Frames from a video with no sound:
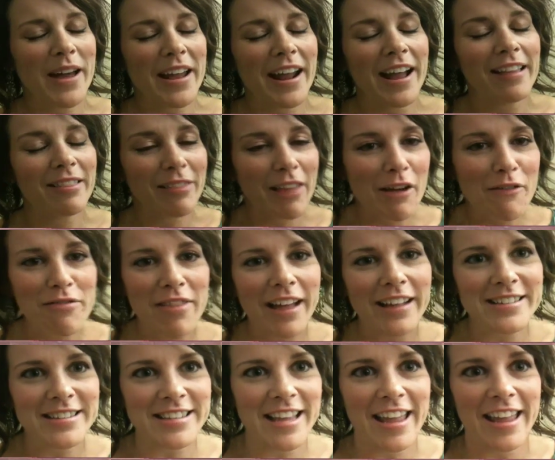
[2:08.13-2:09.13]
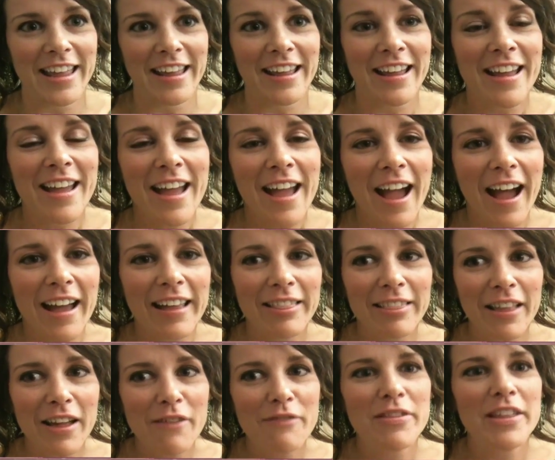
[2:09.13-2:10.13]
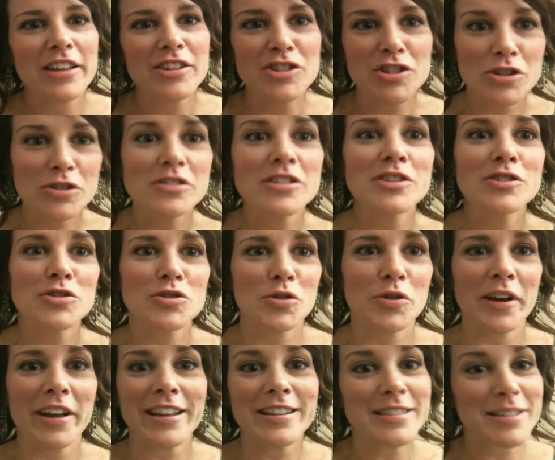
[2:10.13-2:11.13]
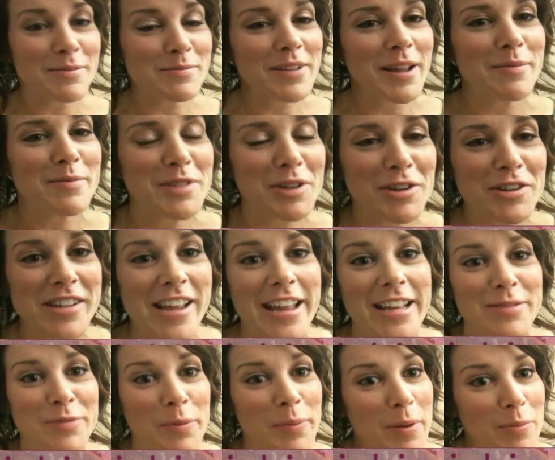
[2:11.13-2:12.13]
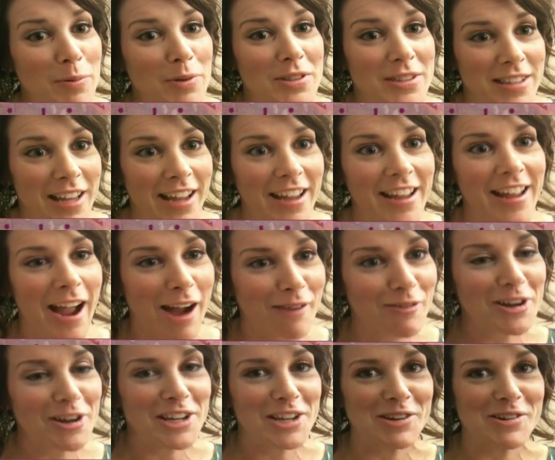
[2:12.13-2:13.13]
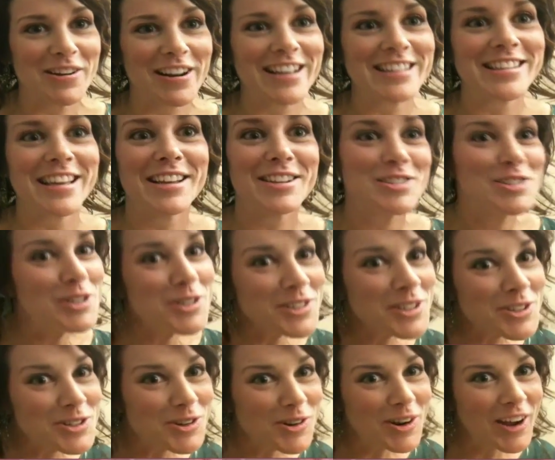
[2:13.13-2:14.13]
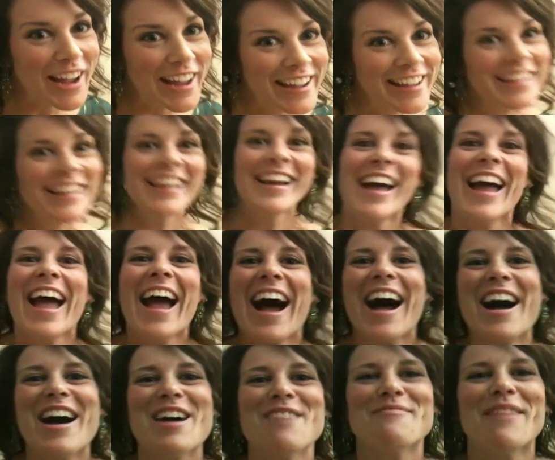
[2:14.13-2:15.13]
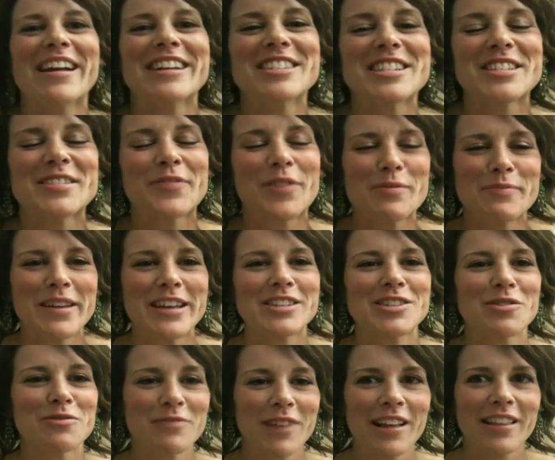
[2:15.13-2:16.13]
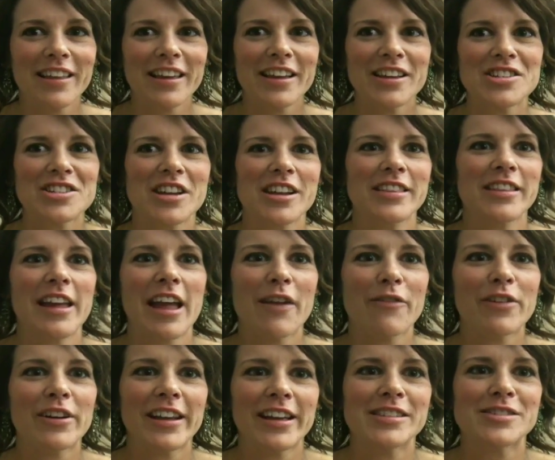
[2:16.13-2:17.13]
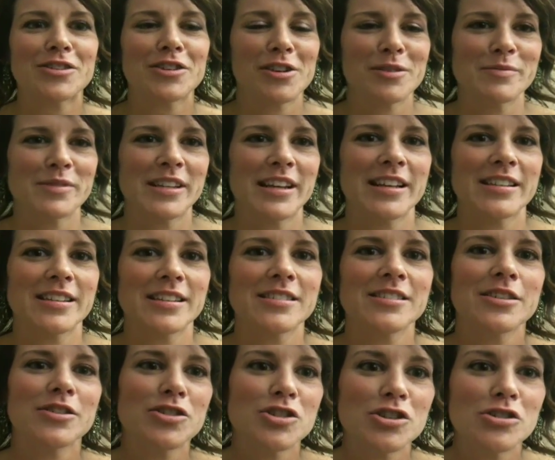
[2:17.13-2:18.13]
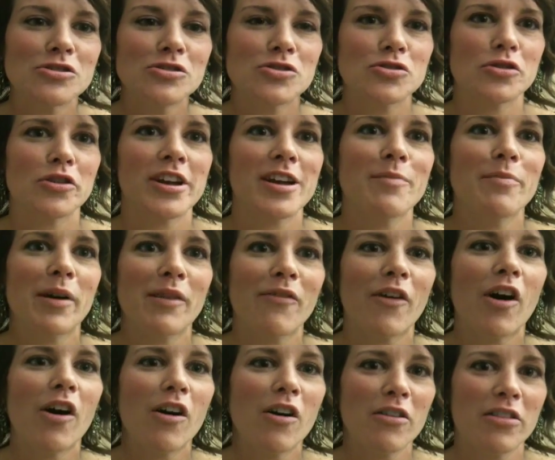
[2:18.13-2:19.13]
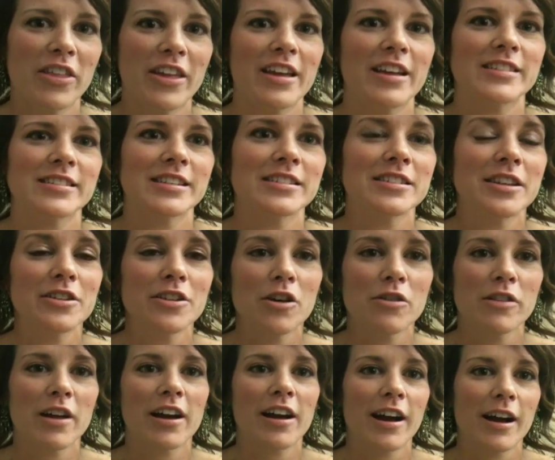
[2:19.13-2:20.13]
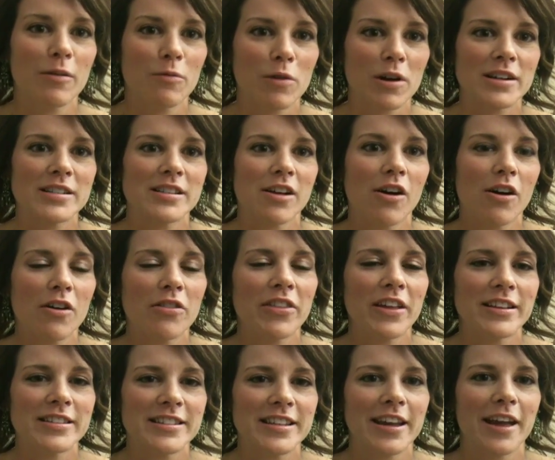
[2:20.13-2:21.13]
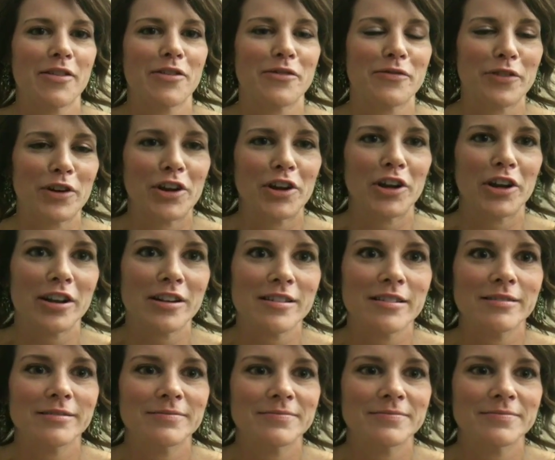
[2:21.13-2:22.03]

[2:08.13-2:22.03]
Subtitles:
But I love that saying. I love that choosing joy. And sometimes there are days where people say, "How are you?" And I say, "Choosing joy." It's just for me to relish in the everyday circumstances, to choose joy above all things, and to know that God works all things together for good.